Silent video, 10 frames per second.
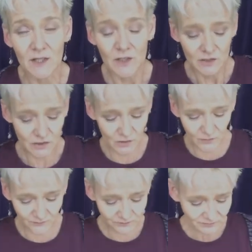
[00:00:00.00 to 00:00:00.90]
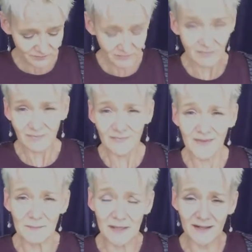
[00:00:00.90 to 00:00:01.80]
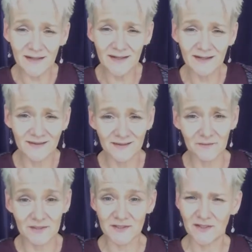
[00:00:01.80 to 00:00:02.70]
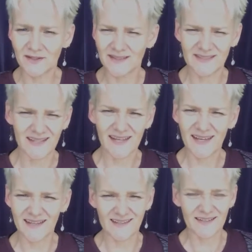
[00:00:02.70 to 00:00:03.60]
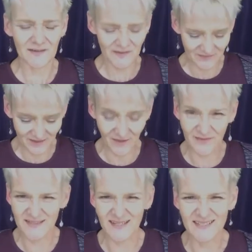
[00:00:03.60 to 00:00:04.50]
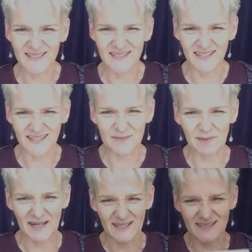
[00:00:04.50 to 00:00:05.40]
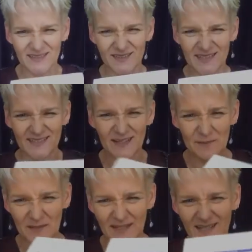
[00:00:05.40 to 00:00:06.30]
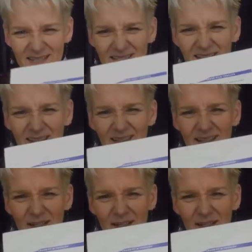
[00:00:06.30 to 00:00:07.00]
So Mary was curious, like, hey, you know, I've got all these Isagenix products. So she sent me a nice little